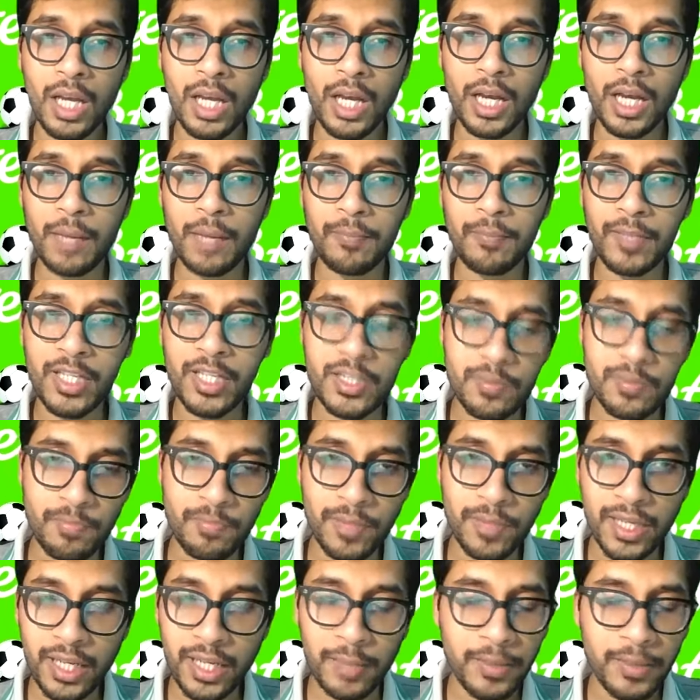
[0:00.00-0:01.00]
I
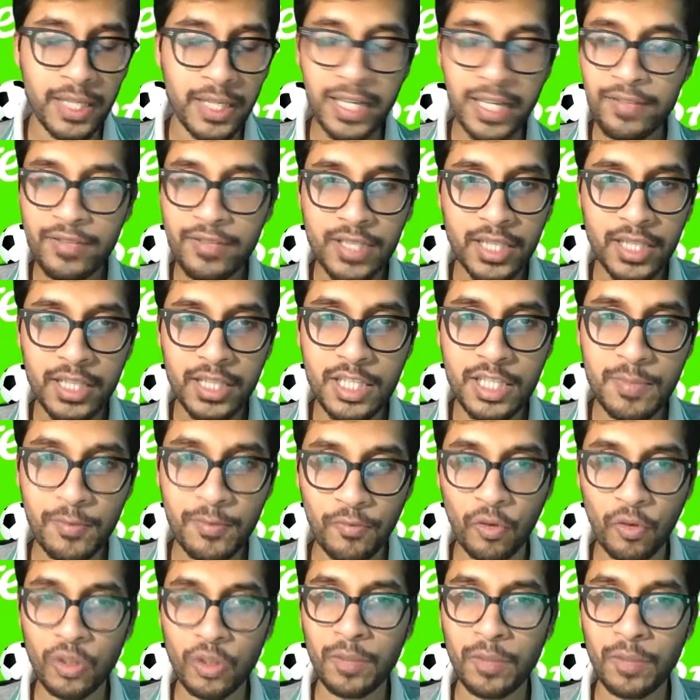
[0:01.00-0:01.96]
mean, I've said this before.